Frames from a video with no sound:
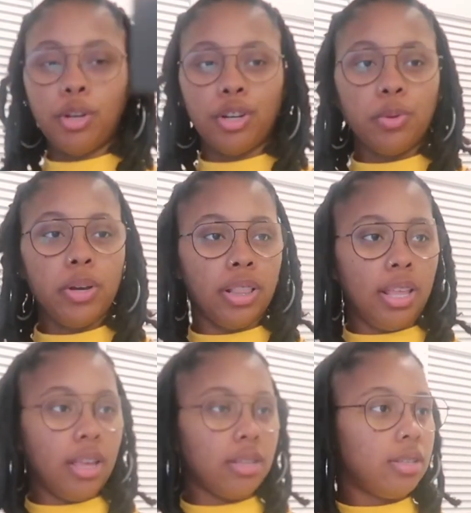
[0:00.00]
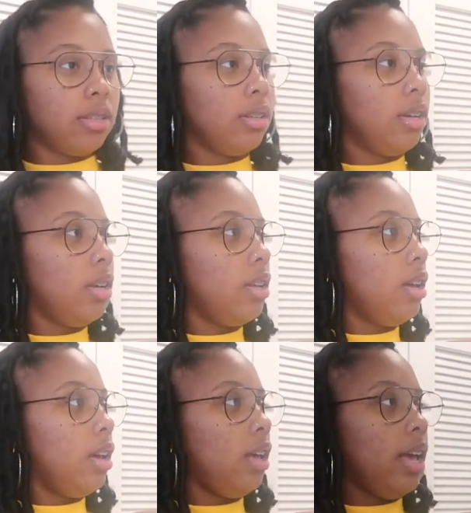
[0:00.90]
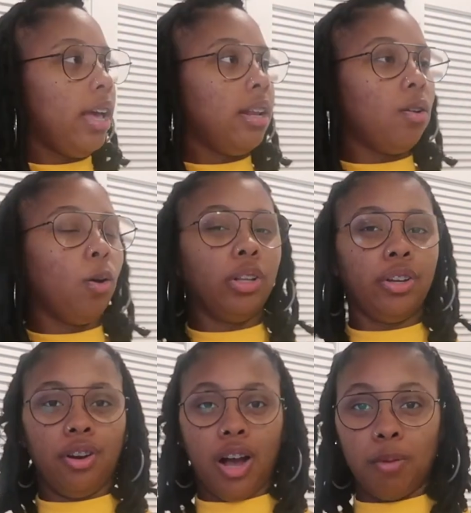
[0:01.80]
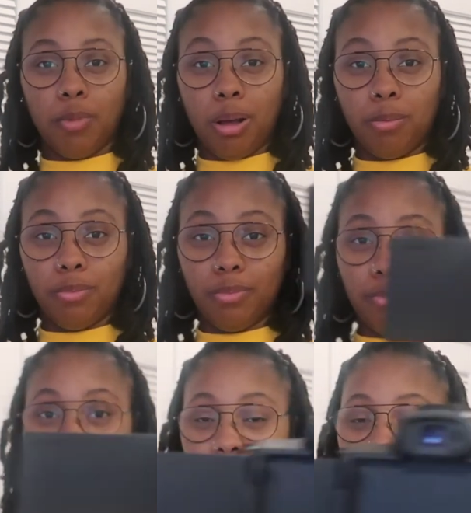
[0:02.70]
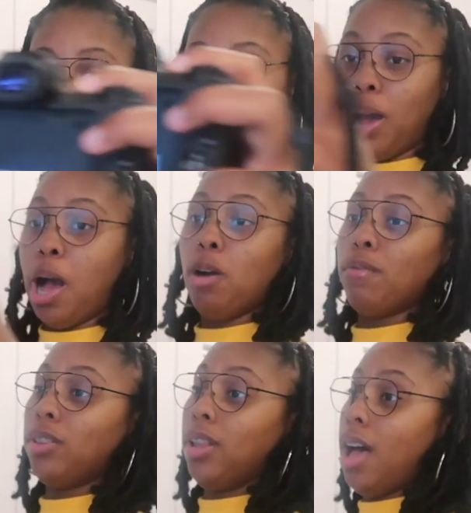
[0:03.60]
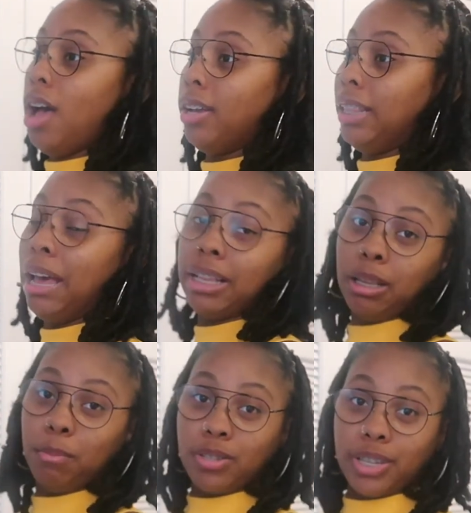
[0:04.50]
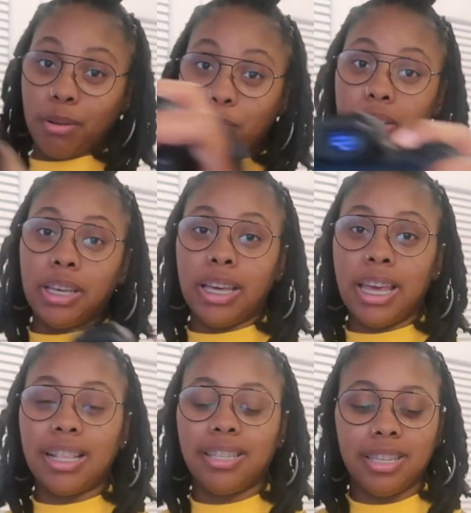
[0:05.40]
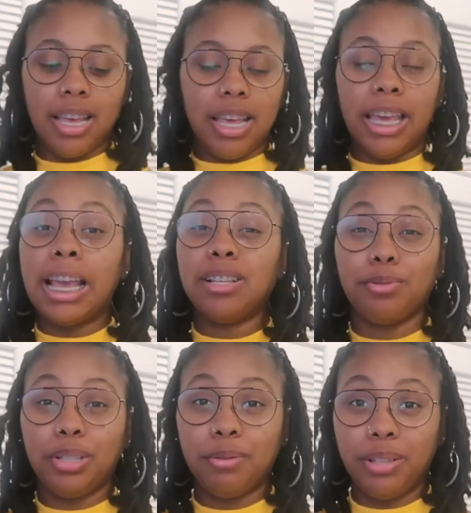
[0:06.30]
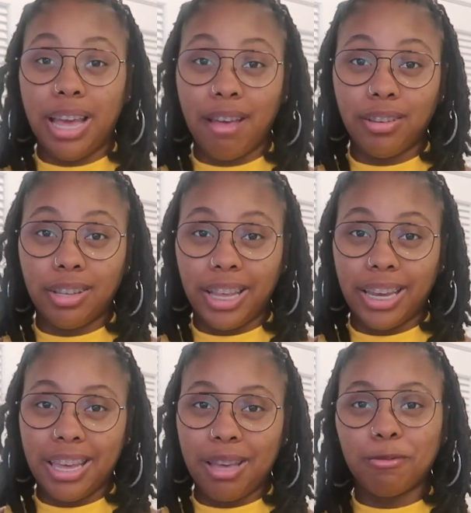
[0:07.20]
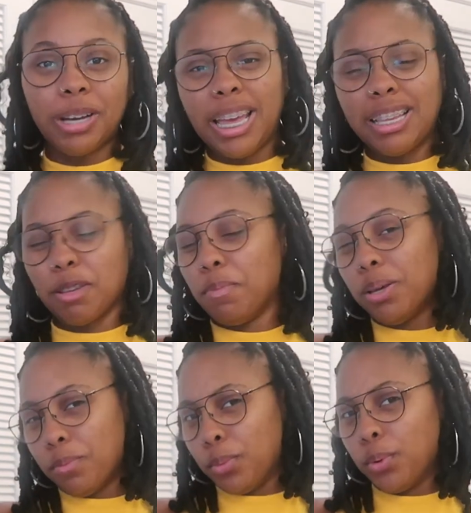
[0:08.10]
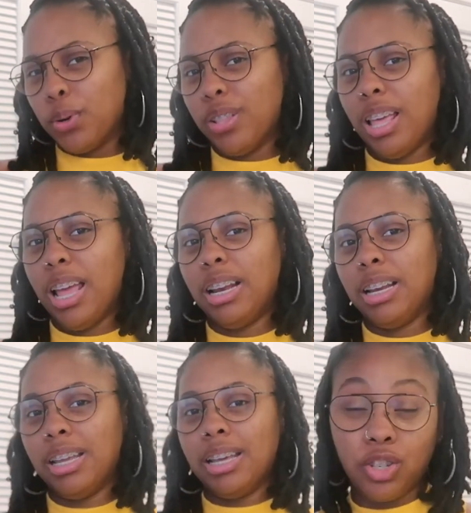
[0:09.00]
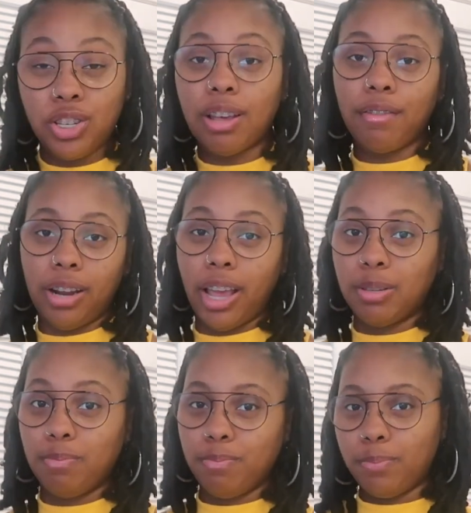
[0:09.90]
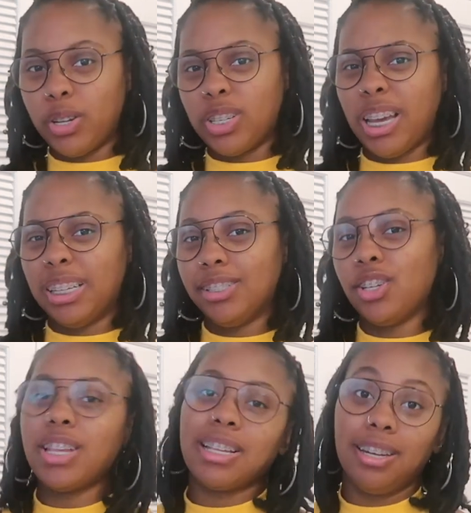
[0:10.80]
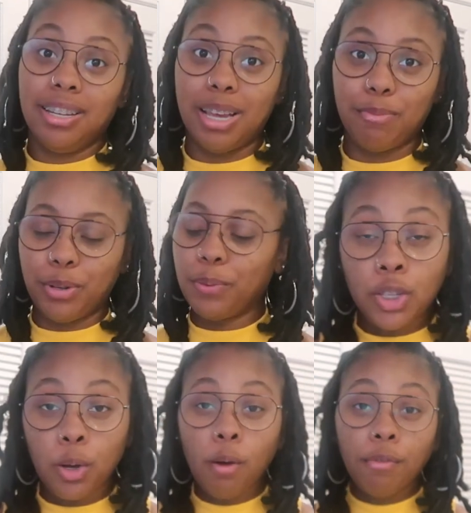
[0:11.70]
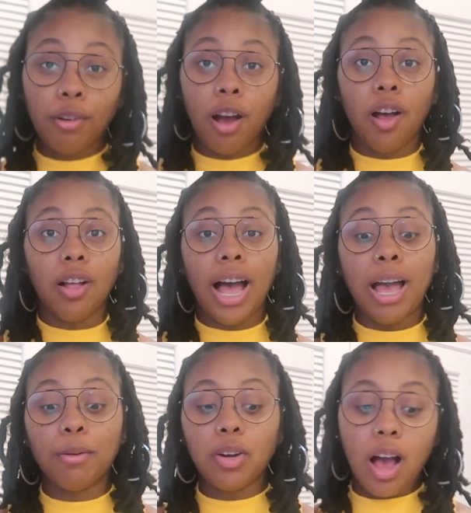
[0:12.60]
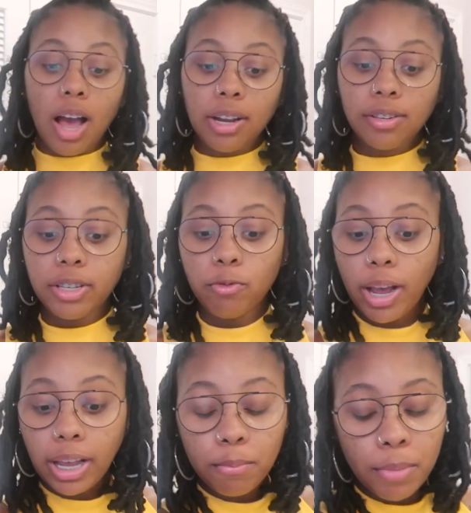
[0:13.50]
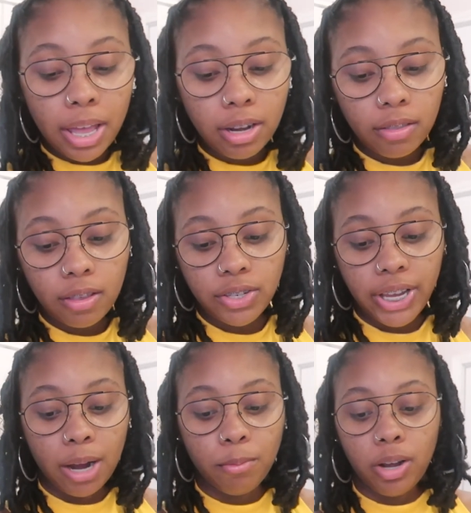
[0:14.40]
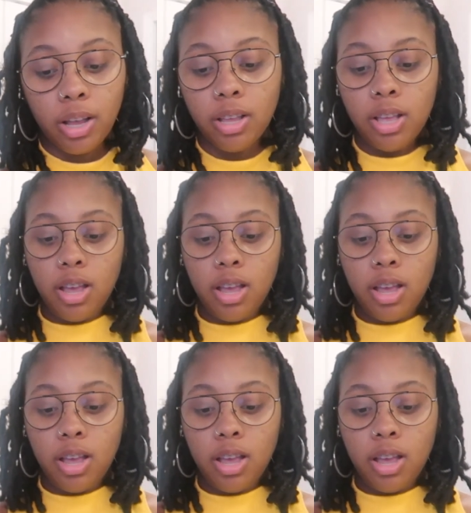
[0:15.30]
you're doing this and holding your arm up for however long that clip is going to be, it gets really heavy. Like it weighs a bit more than the G7X per se, just as an example. So overall, I would honestly recommend this camera.